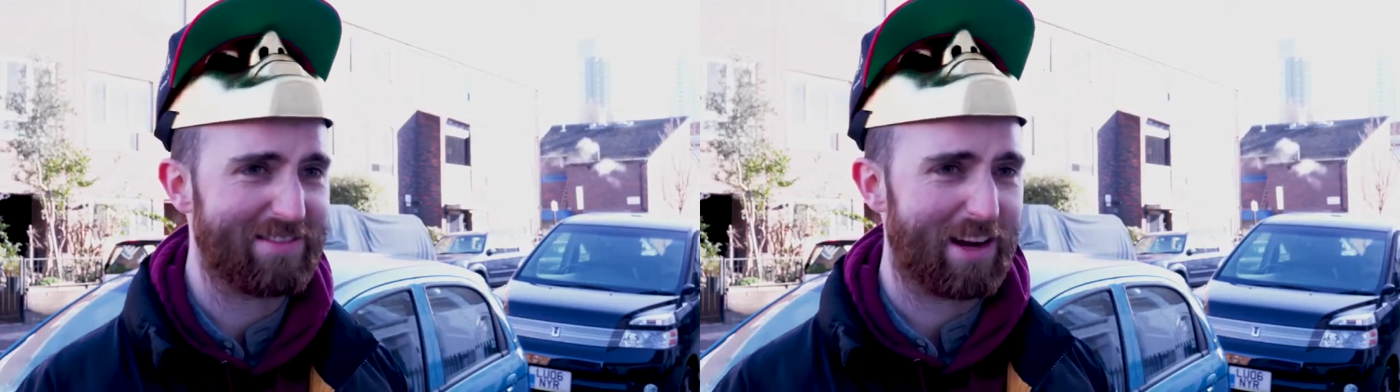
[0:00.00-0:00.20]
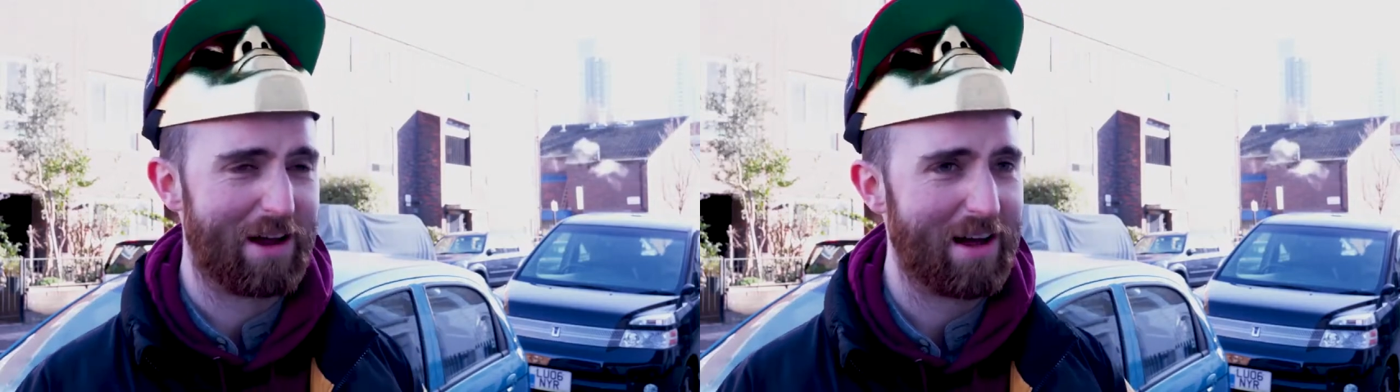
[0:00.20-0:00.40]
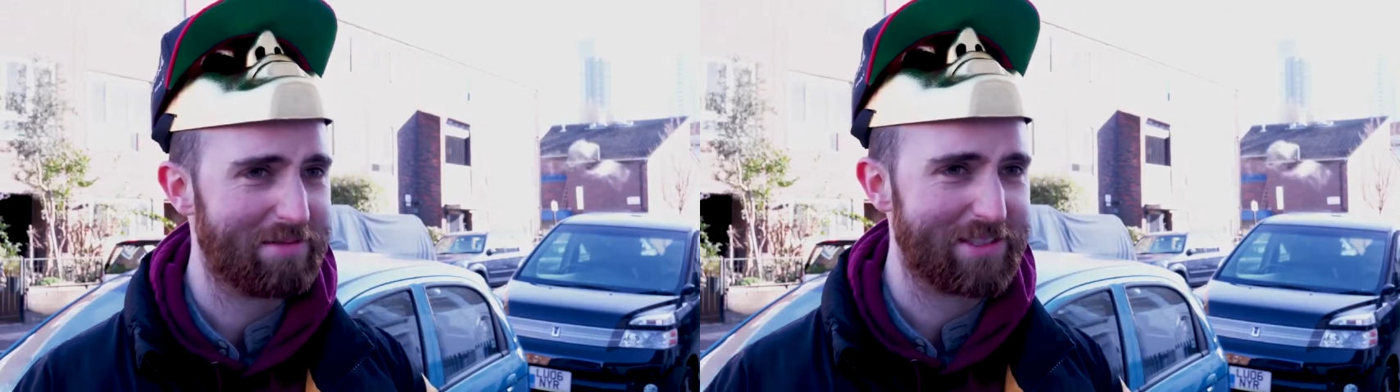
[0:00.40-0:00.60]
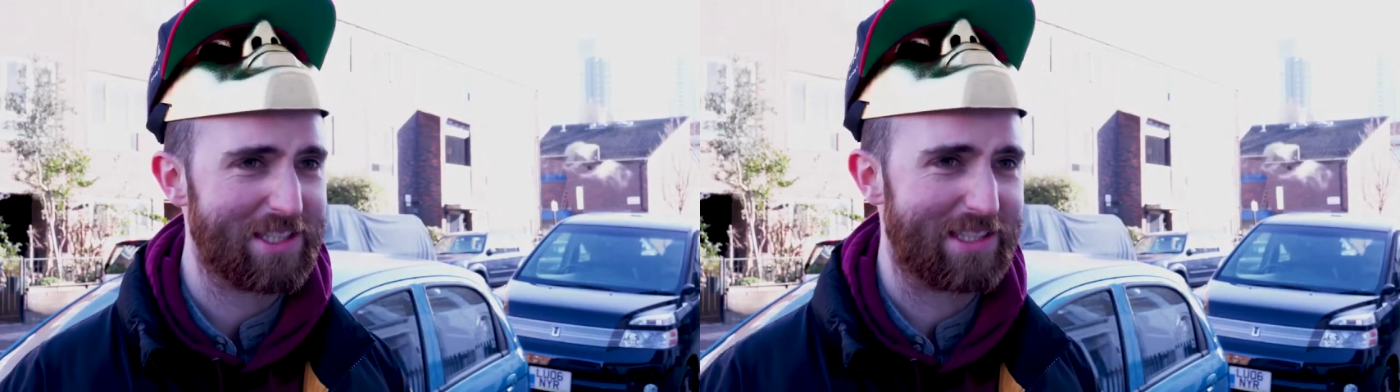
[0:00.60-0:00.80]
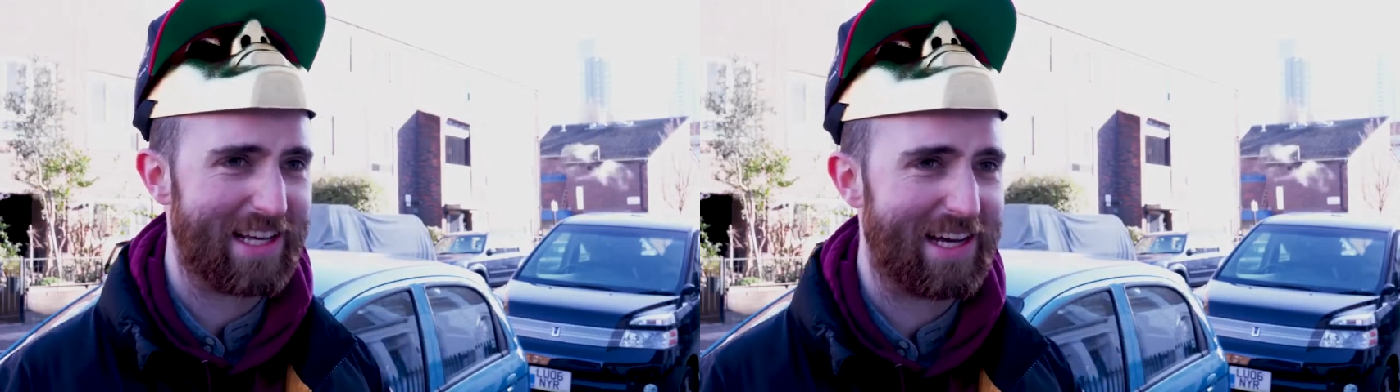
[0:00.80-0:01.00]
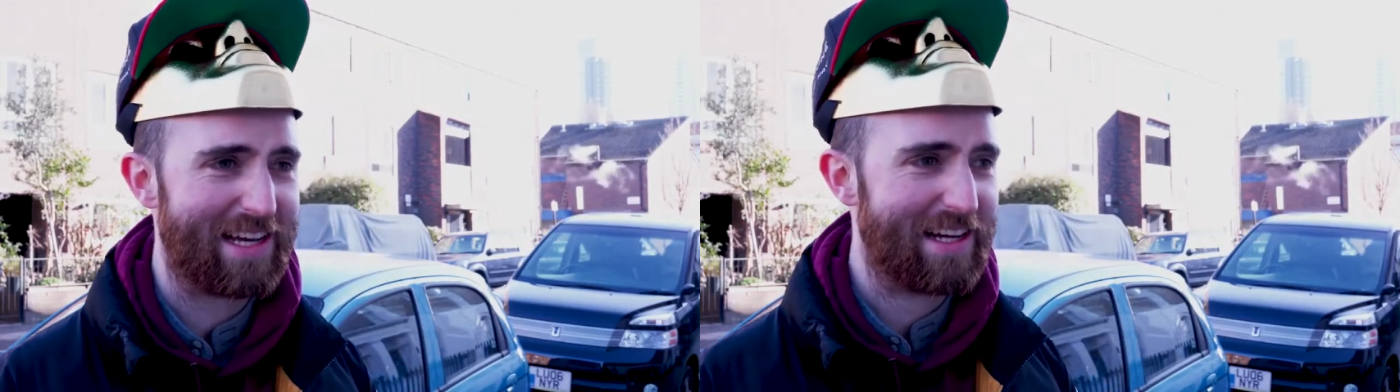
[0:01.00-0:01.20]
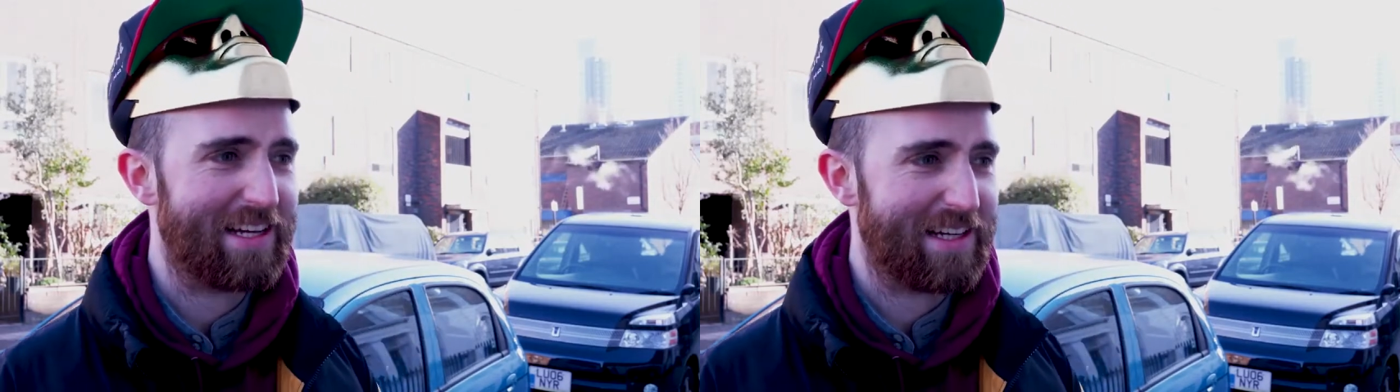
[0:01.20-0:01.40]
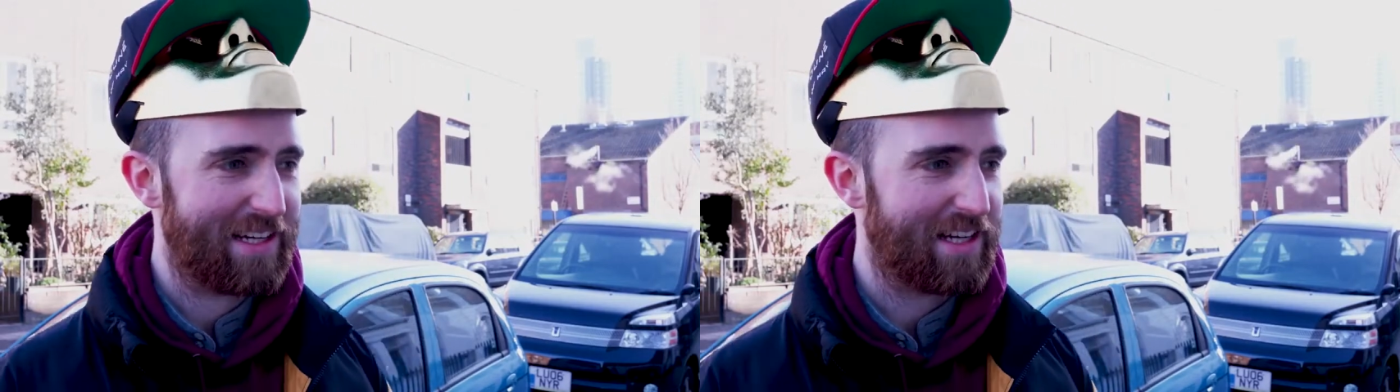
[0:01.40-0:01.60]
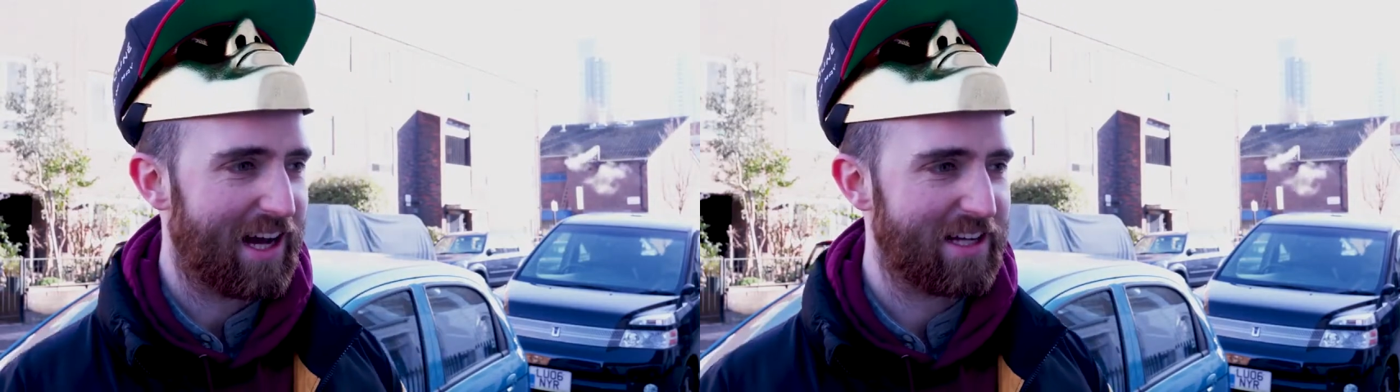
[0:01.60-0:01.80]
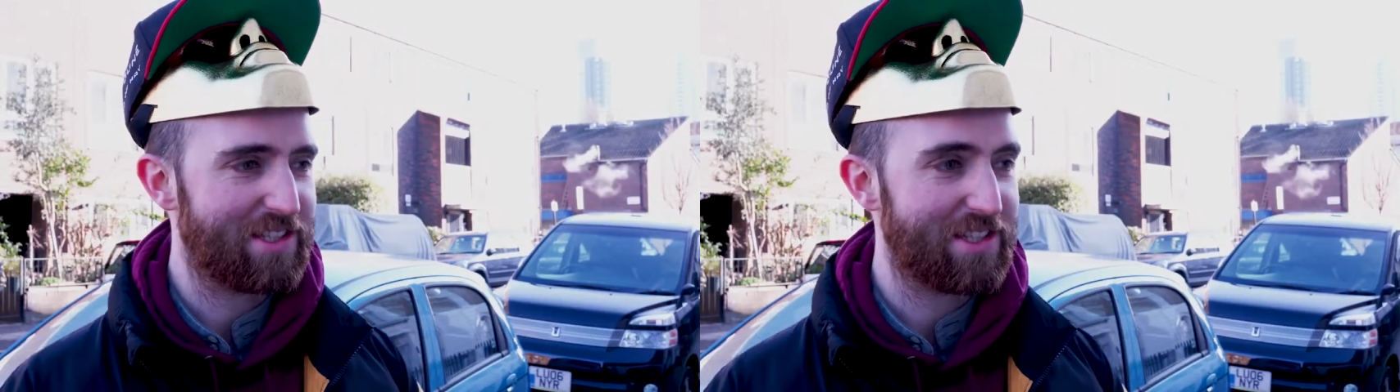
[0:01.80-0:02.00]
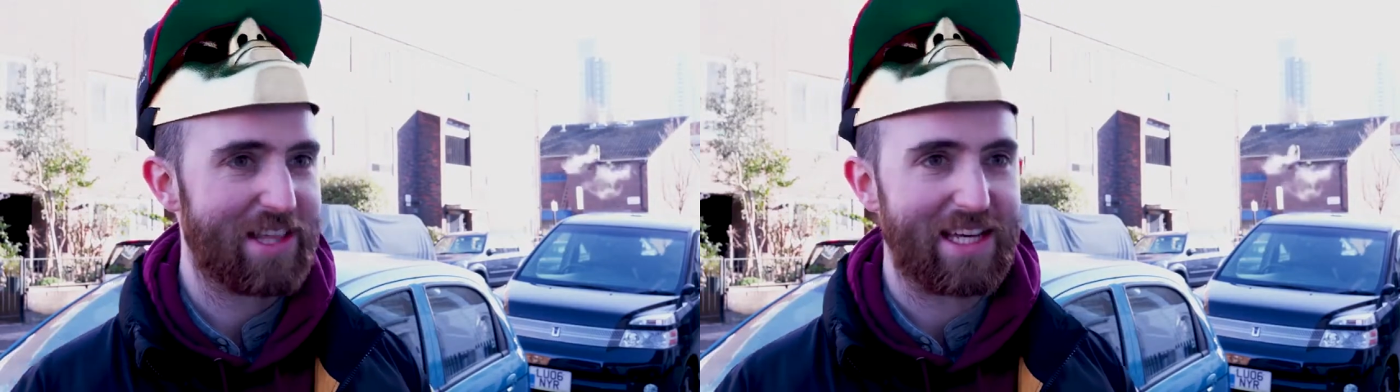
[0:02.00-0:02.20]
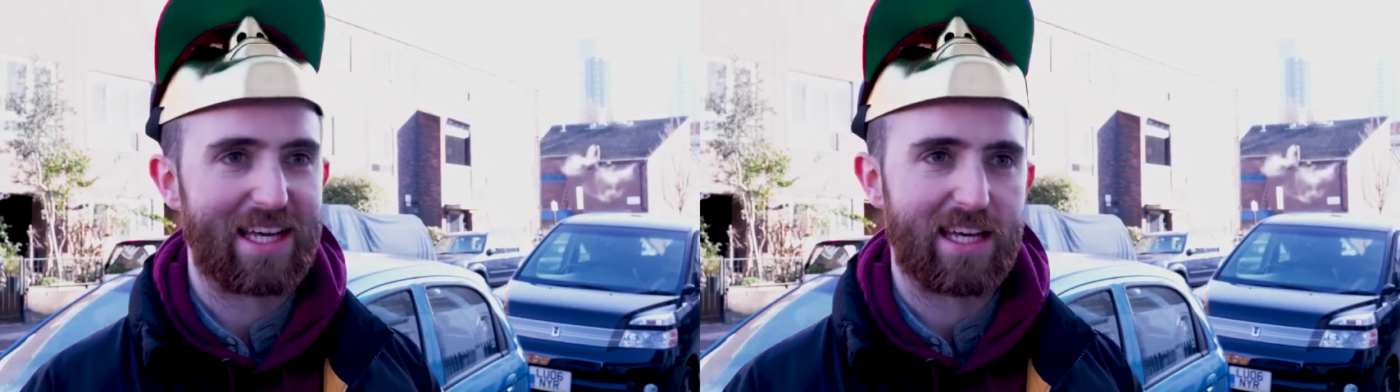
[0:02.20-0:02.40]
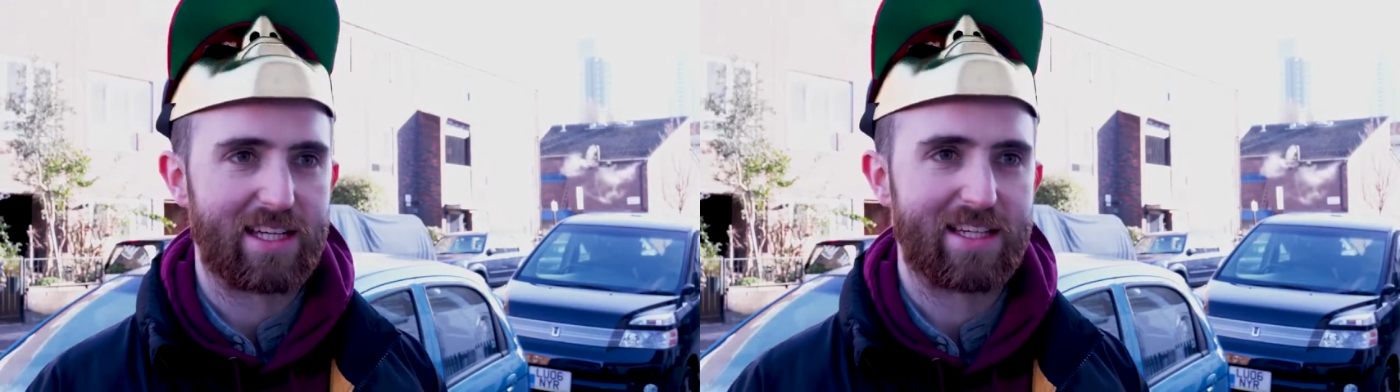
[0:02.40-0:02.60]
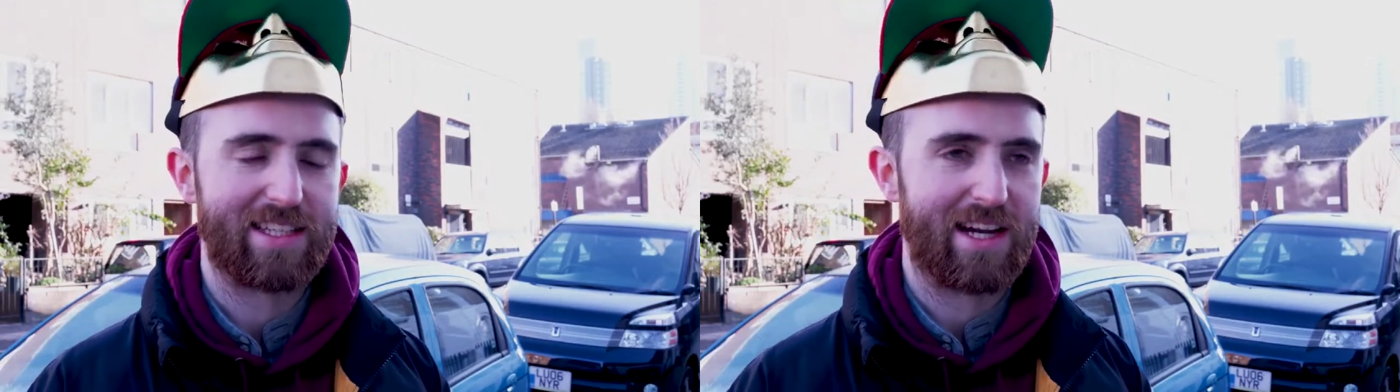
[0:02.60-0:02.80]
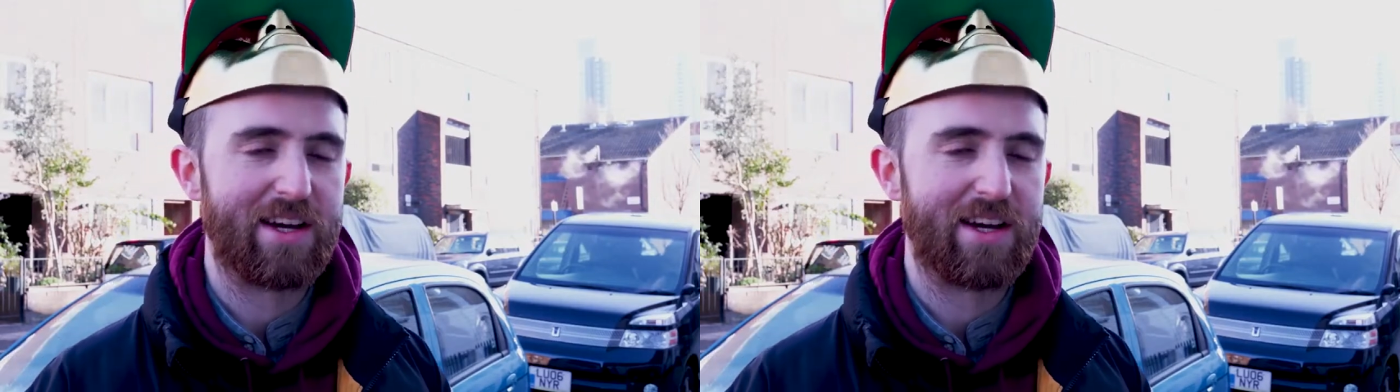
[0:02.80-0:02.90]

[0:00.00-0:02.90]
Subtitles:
I'm just thinking, you